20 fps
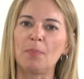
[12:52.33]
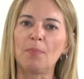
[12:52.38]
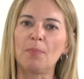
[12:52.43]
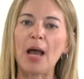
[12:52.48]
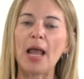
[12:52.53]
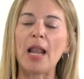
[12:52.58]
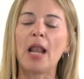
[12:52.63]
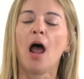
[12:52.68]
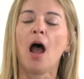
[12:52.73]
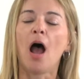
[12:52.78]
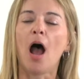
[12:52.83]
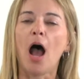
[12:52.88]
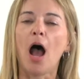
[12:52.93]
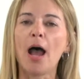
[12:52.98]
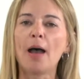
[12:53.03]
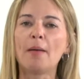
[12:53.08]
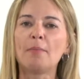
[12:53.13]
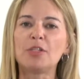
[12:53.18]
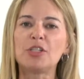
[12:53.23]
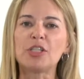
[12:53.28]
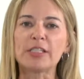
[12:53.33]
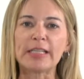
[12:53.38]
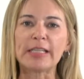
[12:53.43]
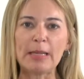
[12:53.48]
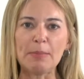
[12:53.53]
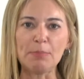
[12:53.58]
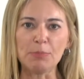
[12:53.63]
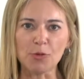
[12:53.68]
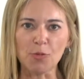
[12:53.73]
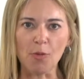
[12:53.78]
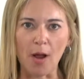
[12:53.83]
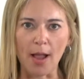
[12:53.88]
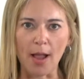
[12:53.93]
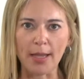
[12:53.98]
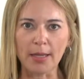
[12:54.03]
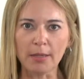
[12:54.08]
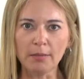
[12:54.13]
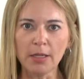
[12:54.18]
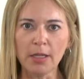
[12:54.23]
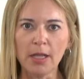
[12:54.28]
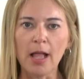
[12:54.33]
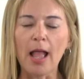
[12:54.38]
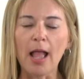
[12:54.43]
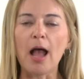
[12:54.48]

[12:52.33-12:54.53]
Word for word: But um, just keep trying.